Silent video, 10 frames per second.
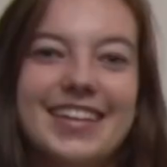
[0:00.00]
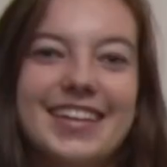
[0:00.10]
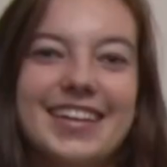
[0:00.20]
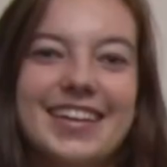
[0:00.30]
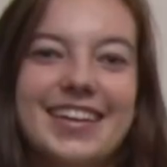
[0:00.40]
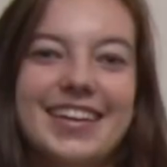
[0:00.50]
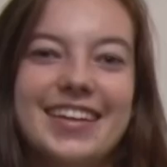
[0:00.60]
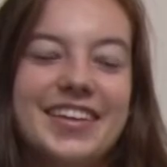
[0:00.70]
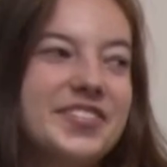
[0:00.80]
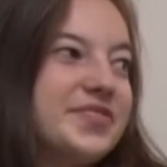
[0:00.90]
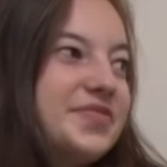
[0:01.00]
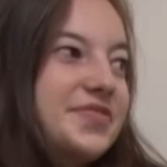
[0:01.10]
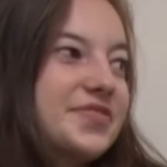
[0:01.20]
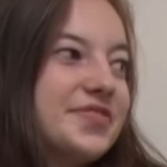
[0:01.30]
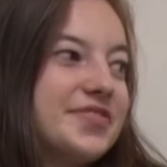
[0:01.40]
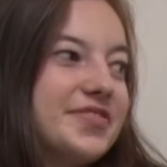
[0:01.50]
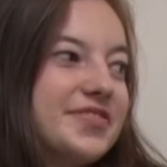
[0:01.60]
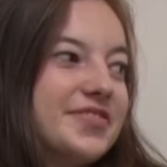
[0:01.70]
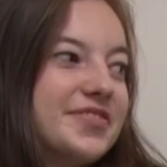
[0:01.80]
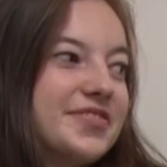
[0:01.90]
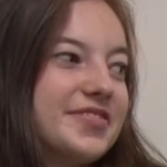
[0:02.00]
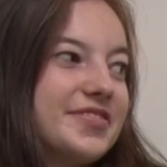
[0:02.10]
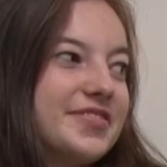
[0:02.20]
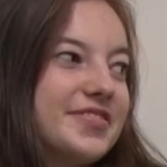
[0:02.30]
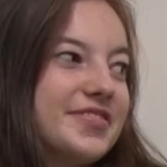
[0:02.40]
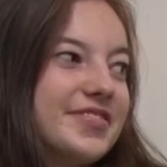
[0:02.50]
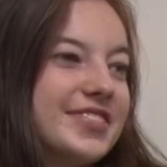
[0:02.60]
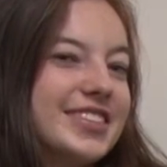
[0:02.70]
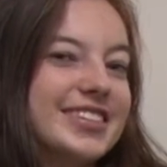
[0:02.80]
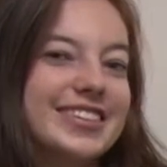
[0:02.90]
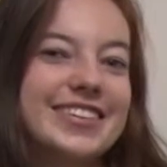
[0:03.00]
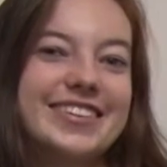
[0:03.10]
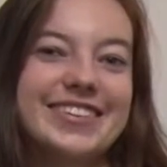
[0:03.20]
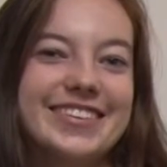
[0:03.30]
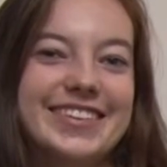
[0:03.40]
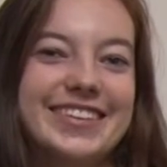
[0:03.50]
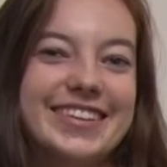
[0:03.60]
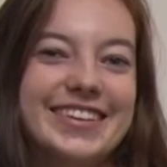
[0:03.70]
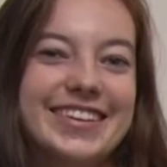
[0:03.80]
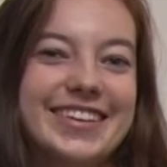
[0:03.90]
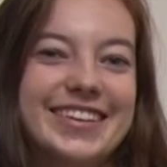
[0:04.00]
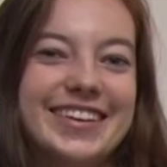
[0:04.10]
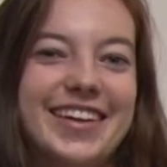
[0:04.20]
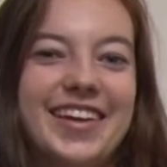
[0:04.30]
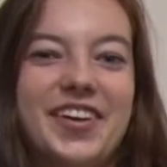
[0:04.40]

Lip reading: The person shown says nothing.